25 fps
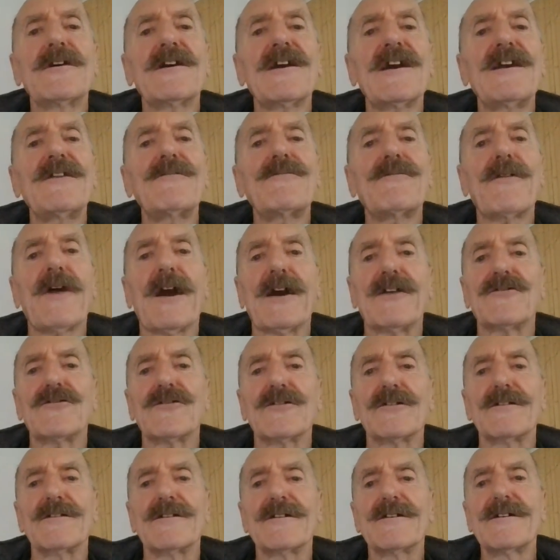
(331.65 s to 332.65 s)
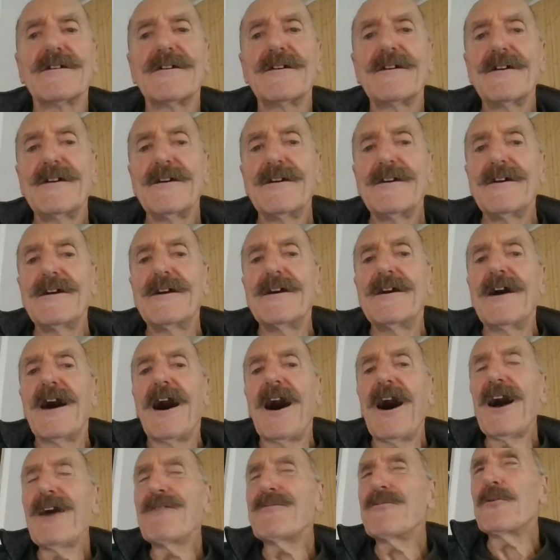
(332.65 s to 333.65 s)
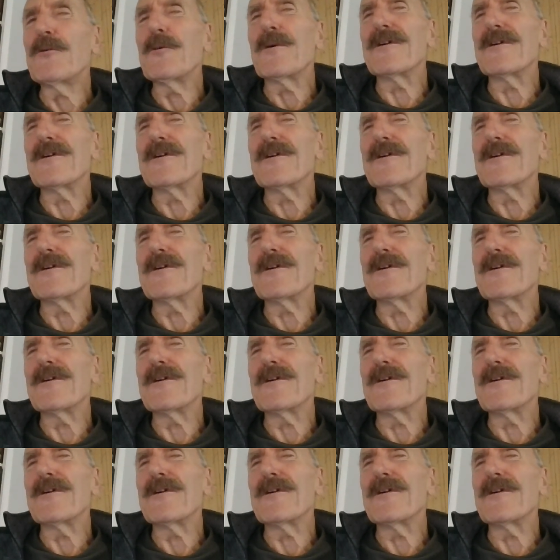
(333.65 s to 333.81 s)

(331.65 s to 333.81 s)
key fashion. I've